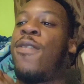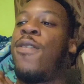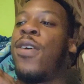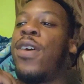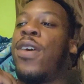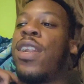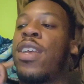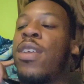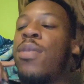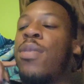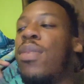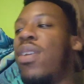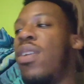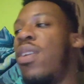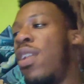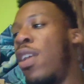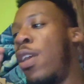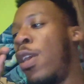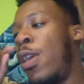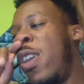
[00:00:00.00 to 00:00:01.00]
for the
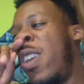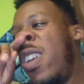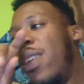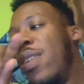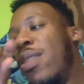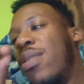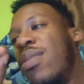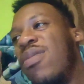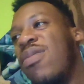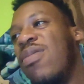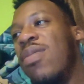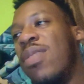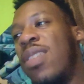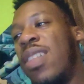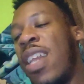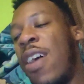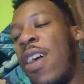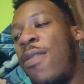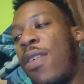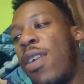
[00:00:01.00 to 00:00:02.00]
community,
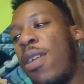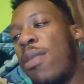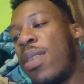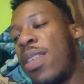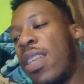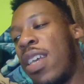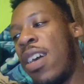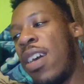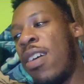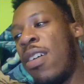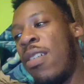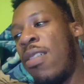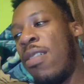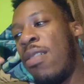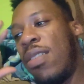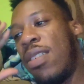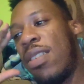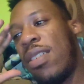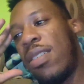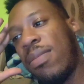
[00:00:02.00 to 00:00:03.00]
not for
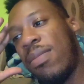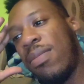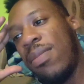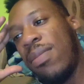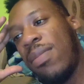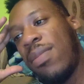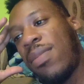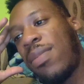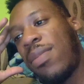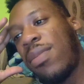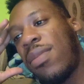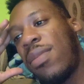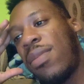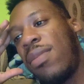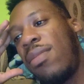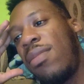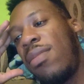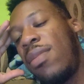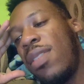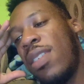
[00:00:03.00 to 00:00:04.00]
themselves,
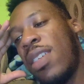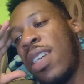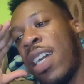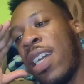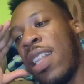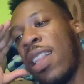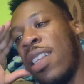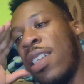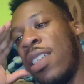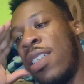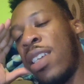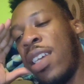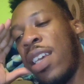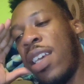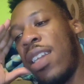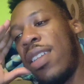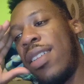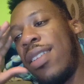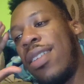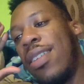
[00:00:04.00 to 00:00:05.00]
like a
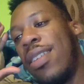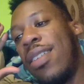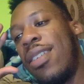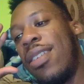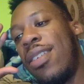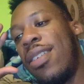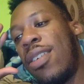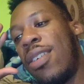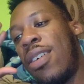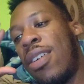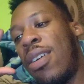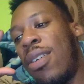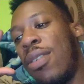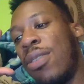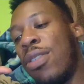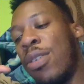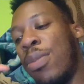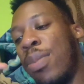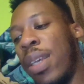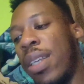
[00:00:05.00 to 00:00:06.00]
legit
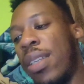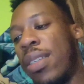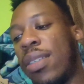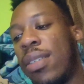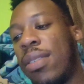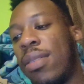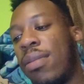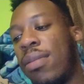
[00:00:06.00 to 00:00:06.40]
culture base.